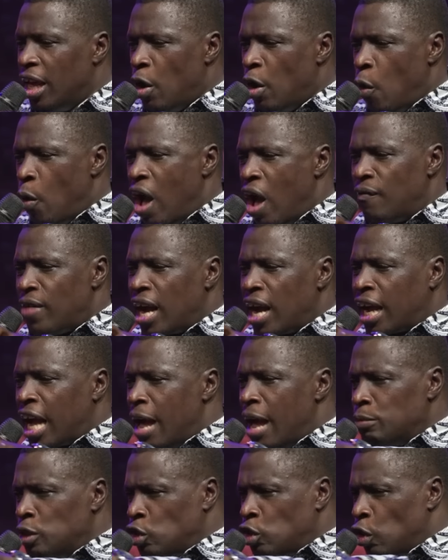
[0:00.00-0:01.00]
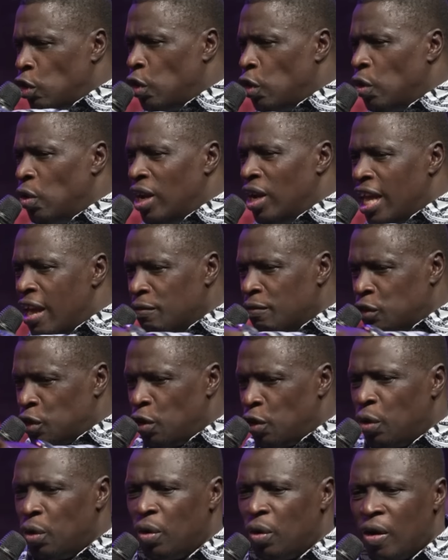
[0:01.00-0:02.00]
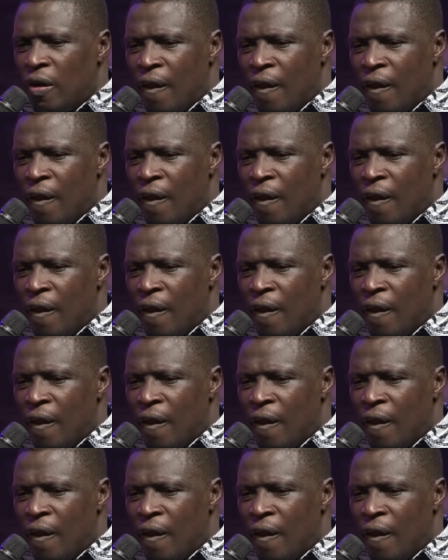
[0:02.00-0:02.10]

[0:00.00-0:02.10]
Whoever comes to you leaves you.